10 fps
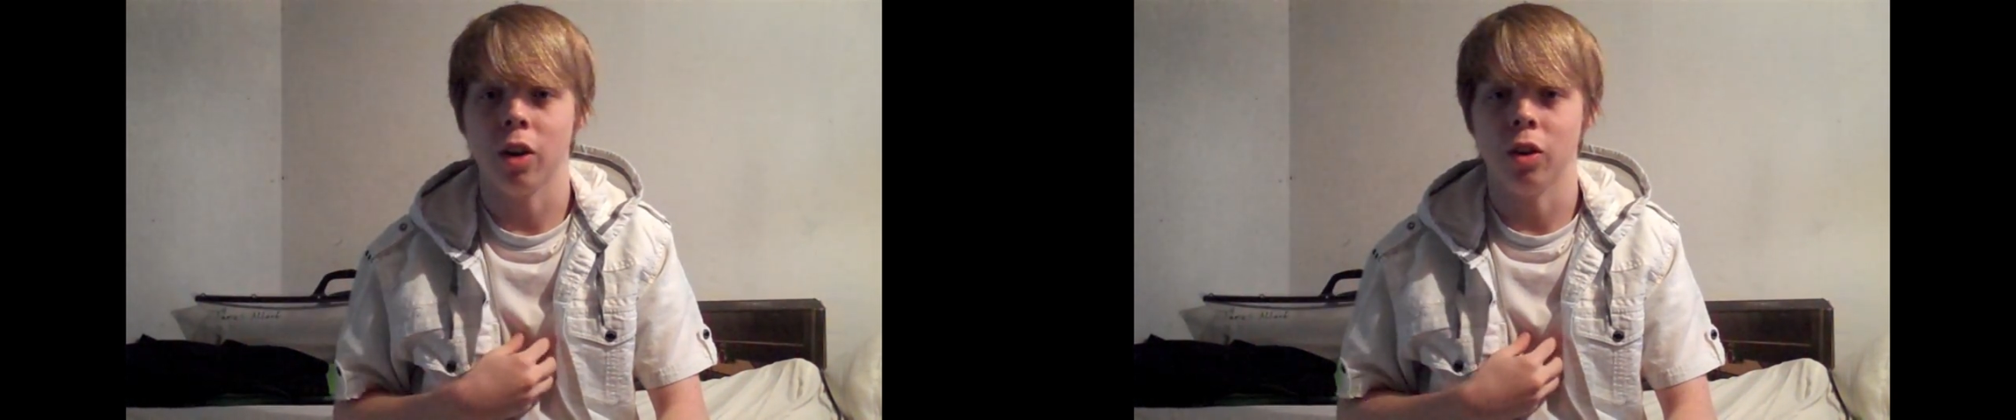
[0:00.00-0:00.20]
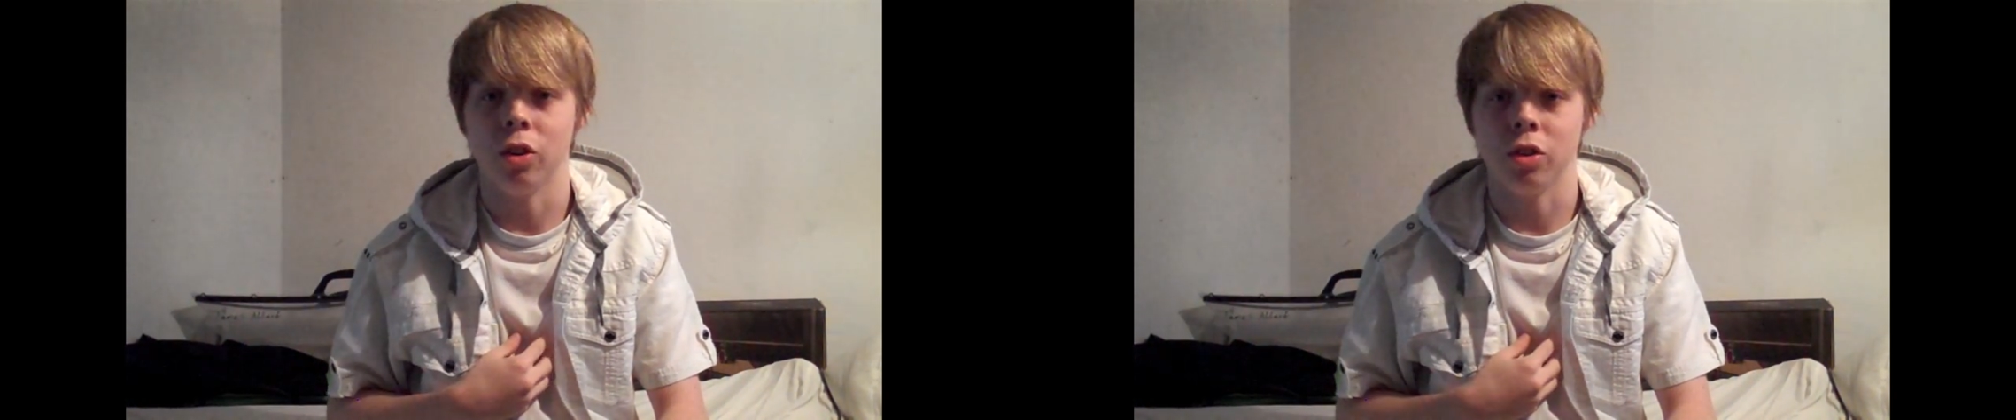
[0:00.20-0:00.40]

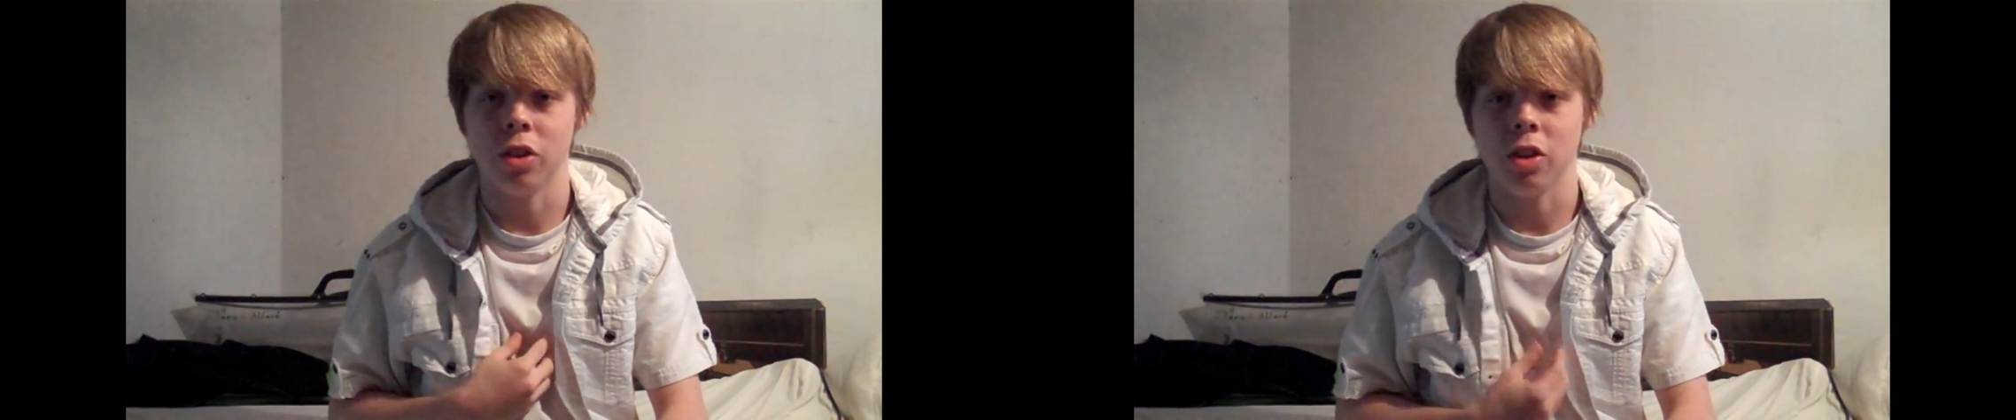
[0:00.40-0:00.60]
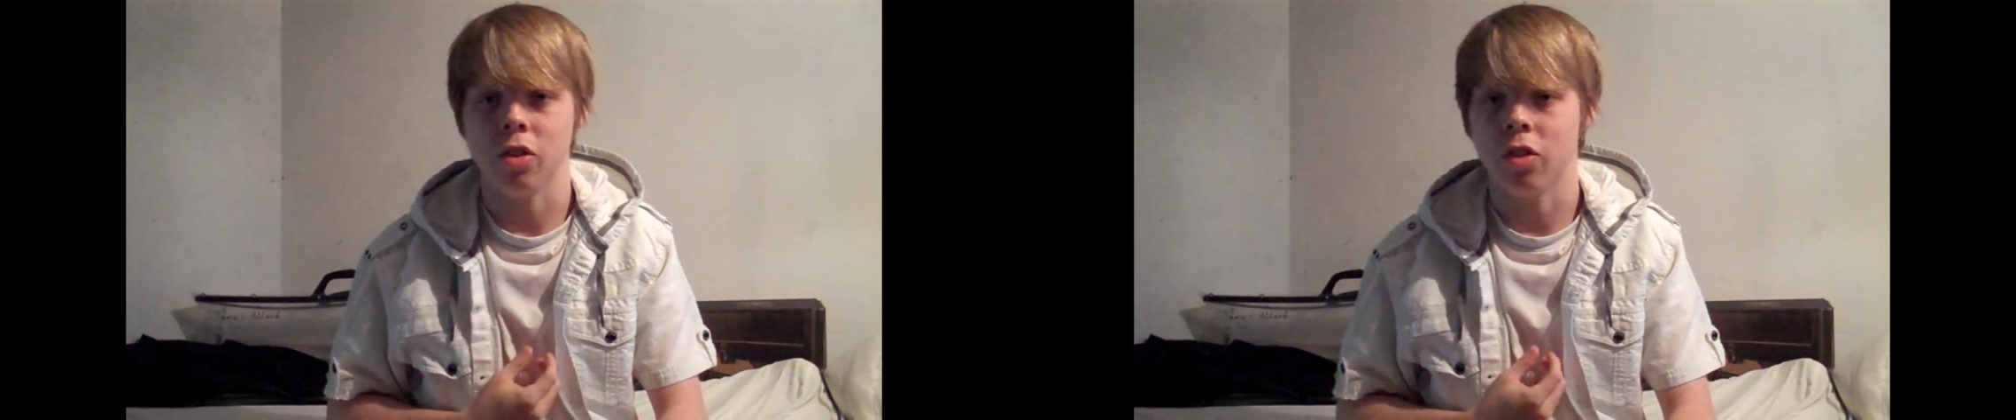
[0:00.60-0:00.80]
on
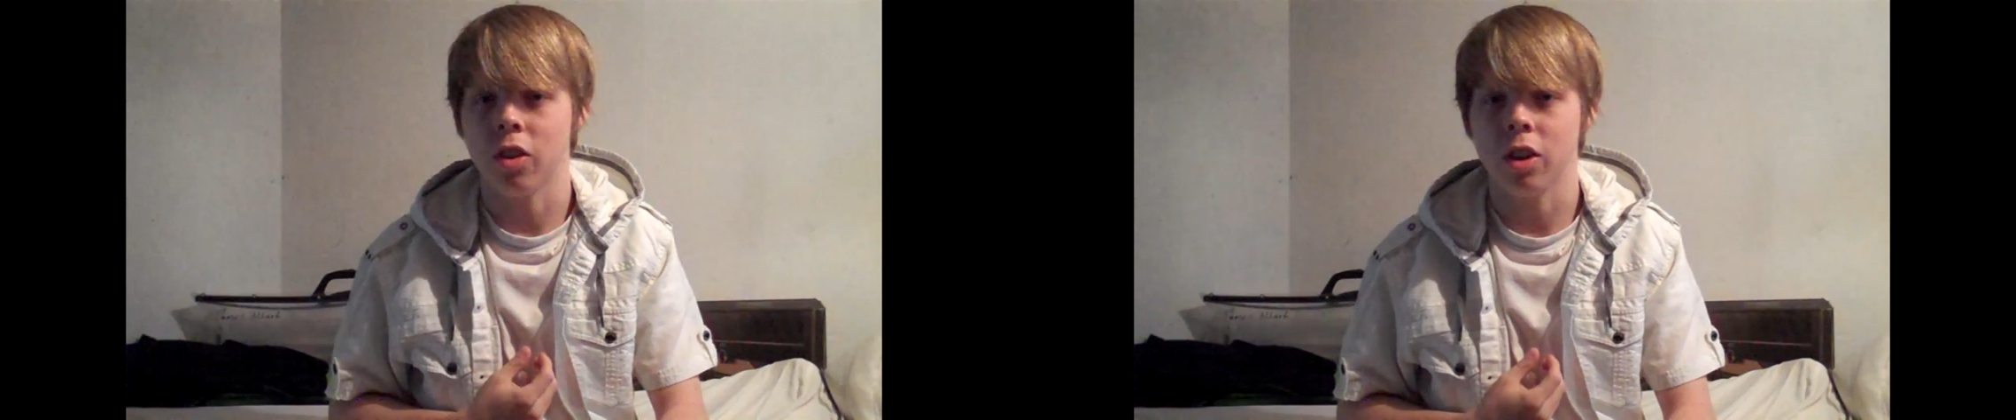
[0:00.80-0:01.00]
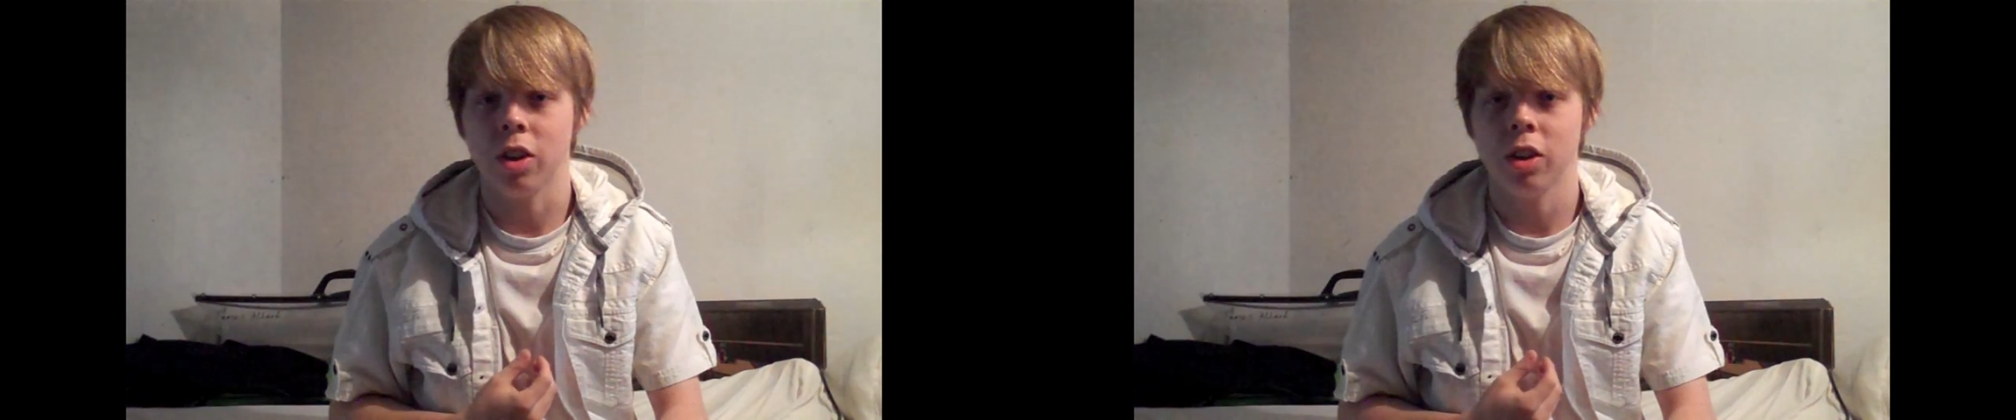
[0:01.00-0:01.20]
T C
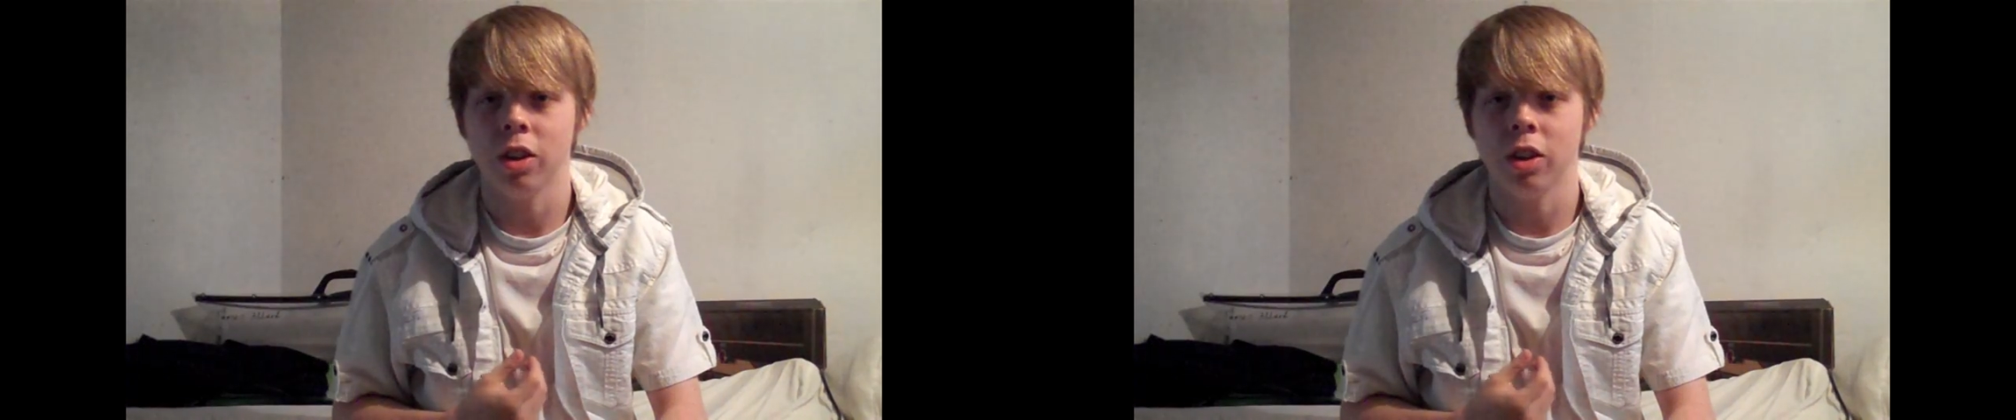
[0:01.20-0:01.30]
T.